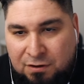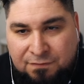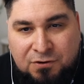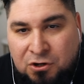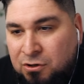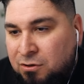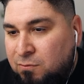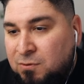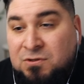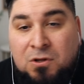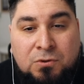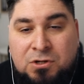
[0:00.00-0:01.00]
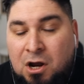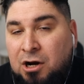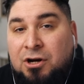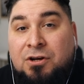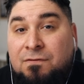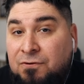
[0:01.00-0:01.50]
If you're a slow talker
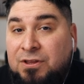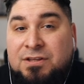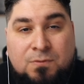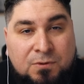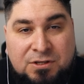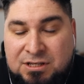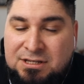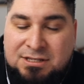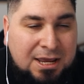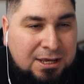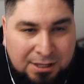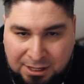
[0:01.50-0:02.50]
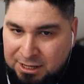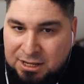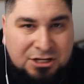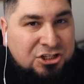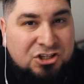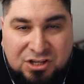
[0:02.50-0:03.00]
and you feel that's what it's going to take,
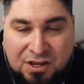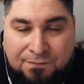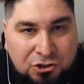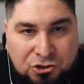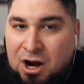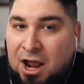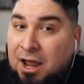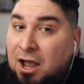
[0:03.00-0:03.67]
just give it a try.